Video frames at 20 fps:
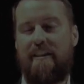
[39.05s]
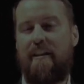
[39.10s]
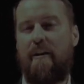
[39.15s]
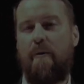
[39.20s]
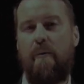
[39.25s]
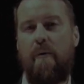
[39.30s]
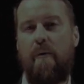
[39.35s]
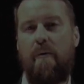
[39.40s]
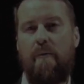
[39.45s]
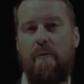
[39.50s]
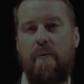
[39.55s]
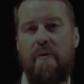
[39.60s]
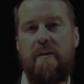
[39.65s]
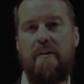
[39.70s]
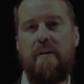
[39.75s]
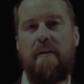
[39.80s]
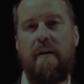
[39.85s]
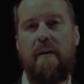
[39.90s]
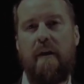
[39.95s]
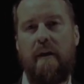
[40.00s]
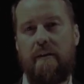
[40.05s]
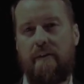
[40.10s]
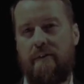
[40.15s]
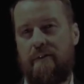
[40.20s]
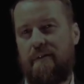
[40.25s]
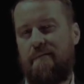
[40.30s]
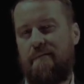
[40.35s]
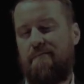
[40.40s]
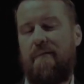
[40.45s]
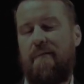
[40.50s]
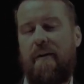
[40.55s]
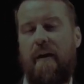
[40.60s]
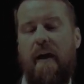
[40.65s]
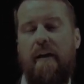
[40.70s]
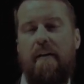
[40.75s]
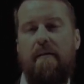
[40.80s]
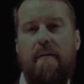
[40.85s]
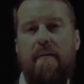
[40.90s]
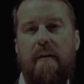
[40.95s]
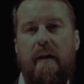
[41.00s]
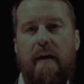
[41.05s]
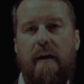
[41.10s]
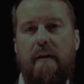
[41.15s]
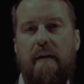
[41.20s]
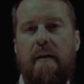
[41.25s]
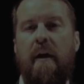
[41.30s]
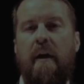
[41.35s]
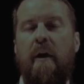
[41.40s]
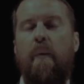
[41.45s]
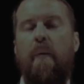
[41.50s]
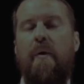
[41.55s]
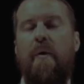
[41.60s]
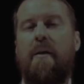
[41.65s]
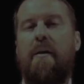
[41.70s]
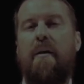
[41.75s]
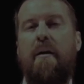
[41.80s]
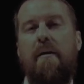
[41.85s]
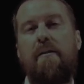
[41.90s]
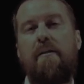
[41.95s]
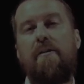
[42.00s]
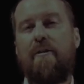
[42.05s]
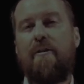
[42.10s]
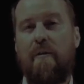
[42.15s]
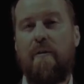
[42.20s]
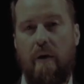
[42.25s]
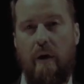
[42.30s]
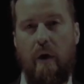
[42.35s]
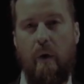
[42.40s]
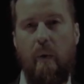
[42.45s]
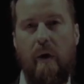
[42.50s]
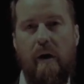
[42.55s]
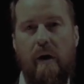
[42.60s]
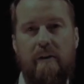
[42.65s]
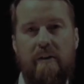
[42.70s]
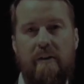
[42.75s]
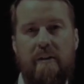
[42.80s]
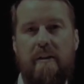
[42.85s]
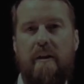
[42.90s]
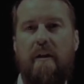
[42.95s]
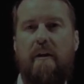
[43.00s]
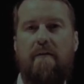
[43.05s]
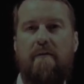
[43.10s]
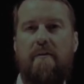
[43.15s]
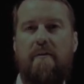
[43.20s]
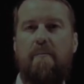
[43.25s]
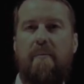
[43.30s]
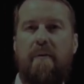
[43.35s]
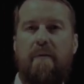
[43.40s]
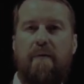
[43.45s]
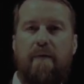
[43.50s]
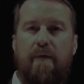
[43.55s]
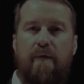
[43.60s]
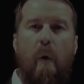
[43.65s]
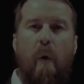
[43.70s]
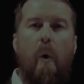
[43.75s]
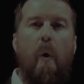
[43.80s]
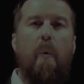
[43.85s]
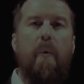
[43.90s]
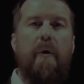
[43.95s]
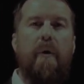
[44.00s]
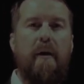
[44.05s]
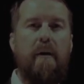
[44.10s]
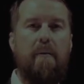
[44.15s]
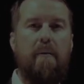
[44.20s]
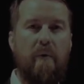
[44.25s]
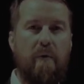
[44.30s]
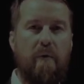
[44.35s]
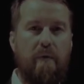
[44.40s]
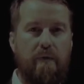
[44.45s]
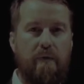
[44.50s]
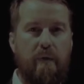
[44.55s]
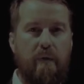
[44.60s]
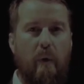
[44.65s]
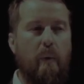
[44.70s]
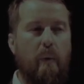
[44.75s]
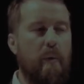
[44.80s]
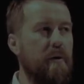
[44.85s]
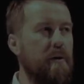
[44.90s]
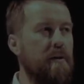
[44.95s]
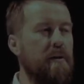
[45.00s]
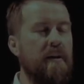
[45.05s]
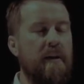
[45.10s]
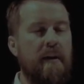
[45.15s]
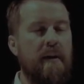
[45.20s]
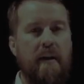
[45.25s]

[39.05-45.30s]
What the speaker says: The reason that's kind of like we need to know ourselves before we can move forward